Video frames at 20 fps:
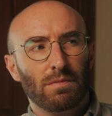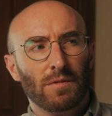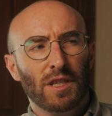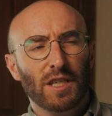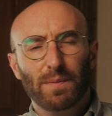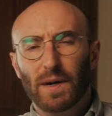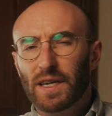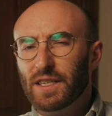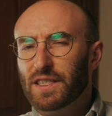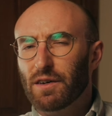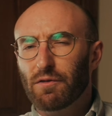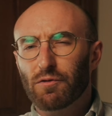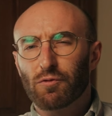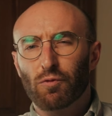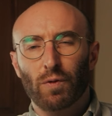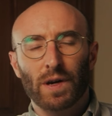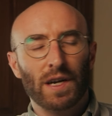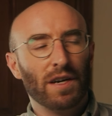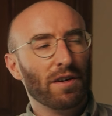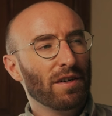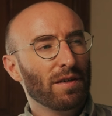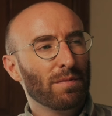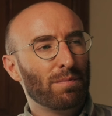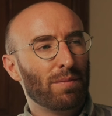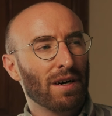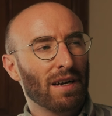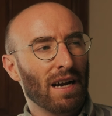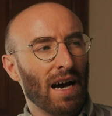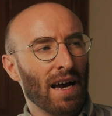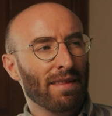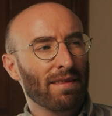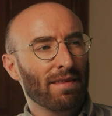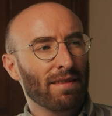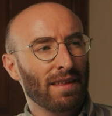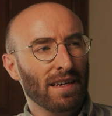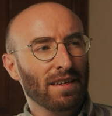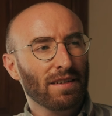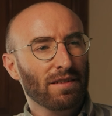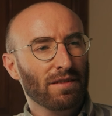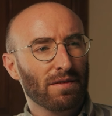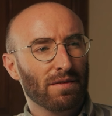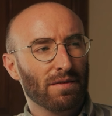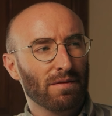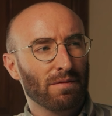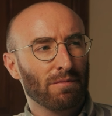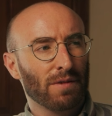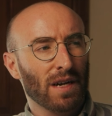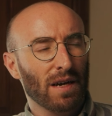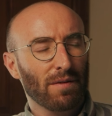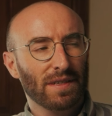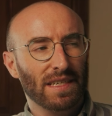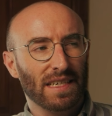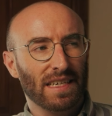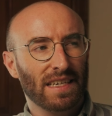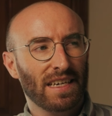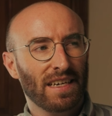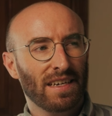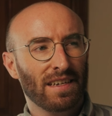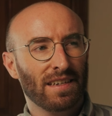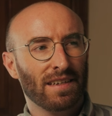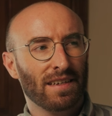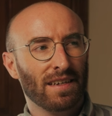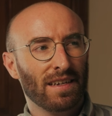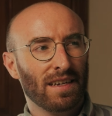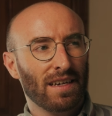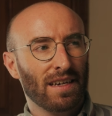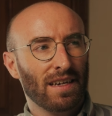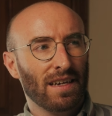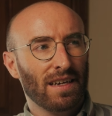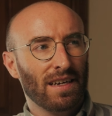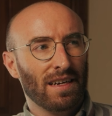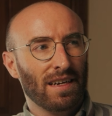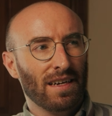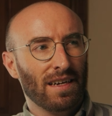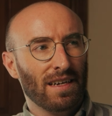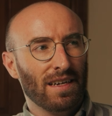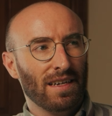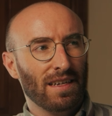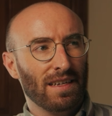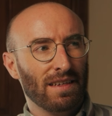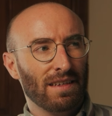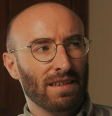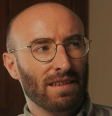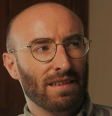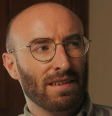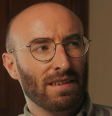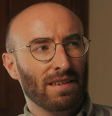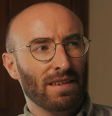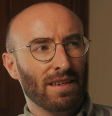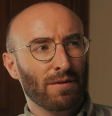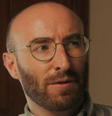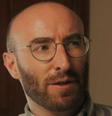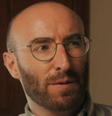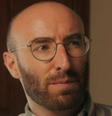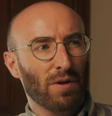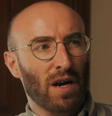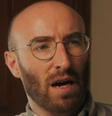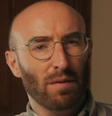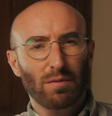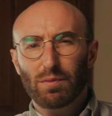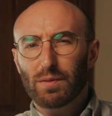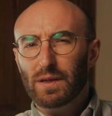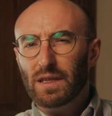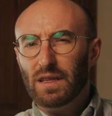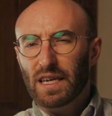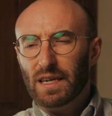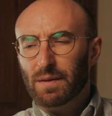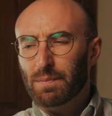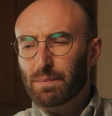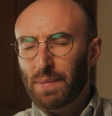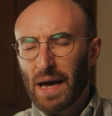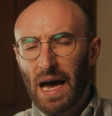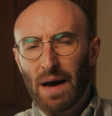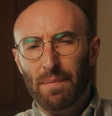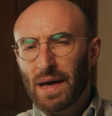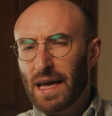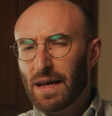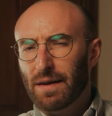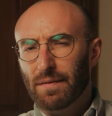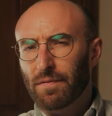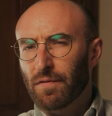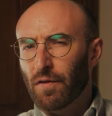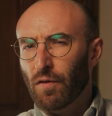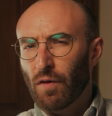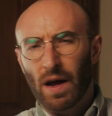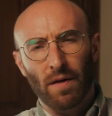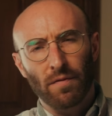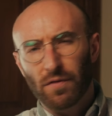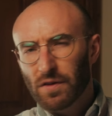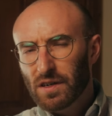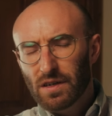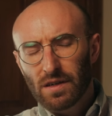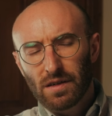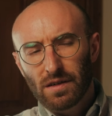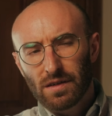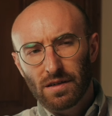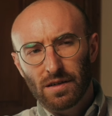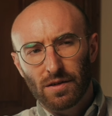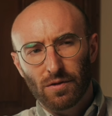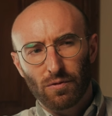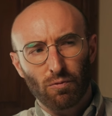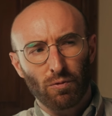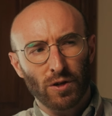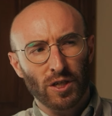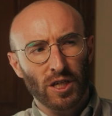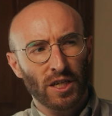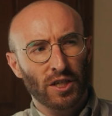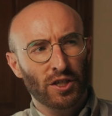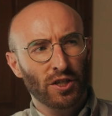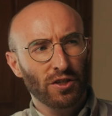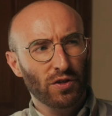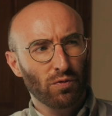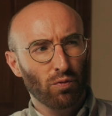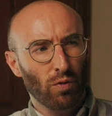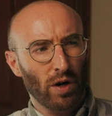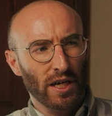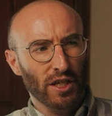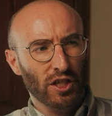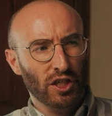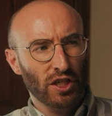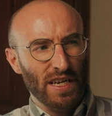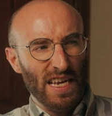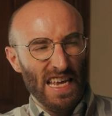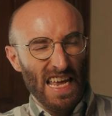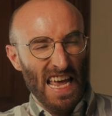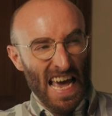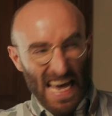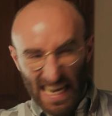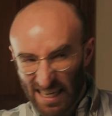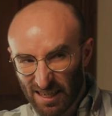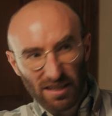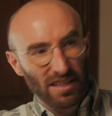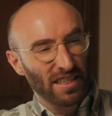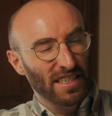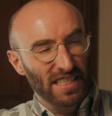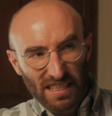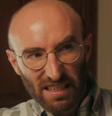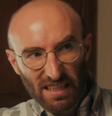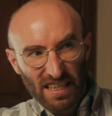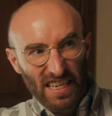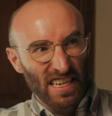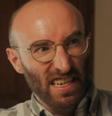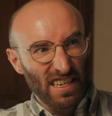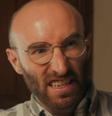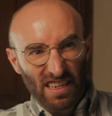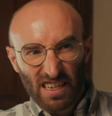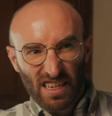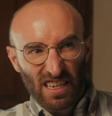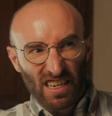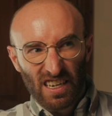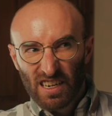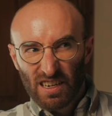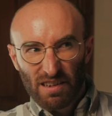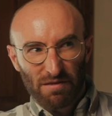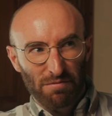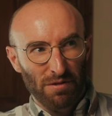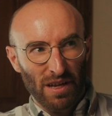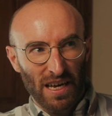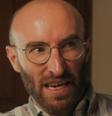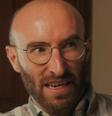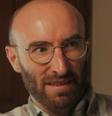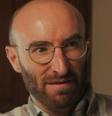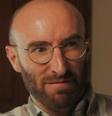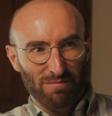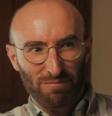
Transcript: This might sound weird, but I think when I was a kid, it was probably like Batman Forever, which I just watched endlessly, like